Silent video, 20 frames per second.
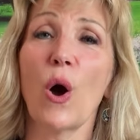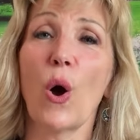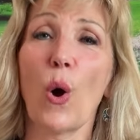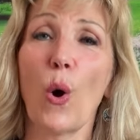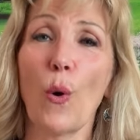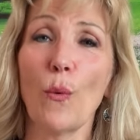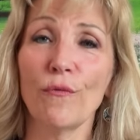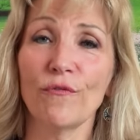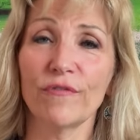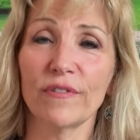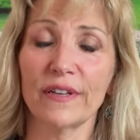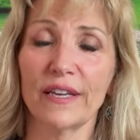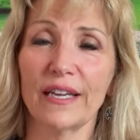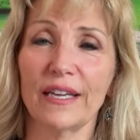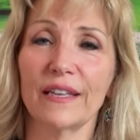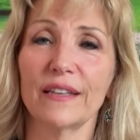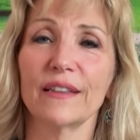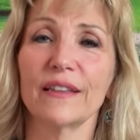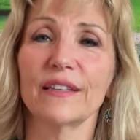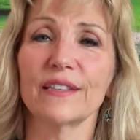
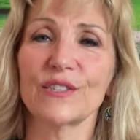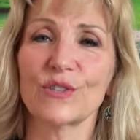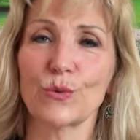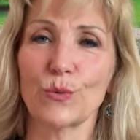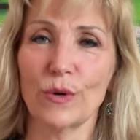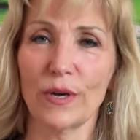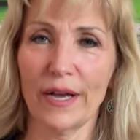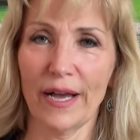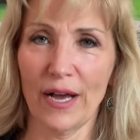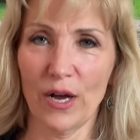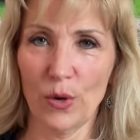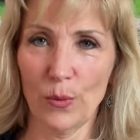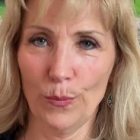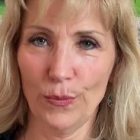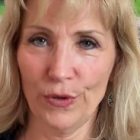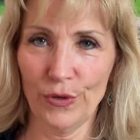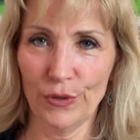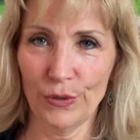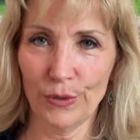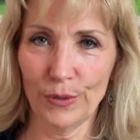hopefully this will help
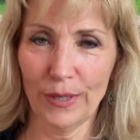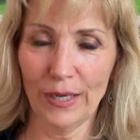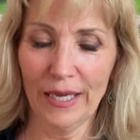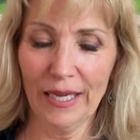you.